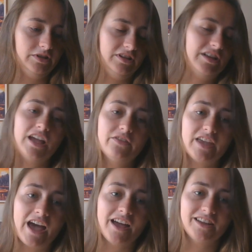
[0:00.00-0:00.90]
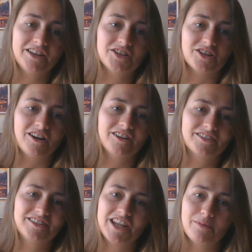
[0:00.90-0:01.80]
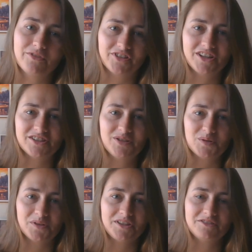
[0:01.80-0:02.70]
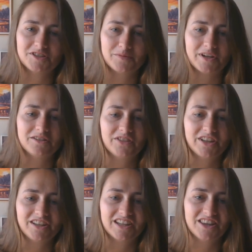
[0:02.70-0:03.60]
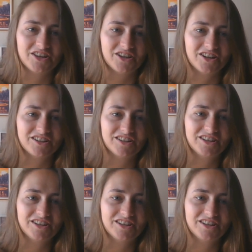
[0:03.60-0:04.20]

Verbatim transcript: I have a cat and a dog named Franz and Dooley, respectively, and they're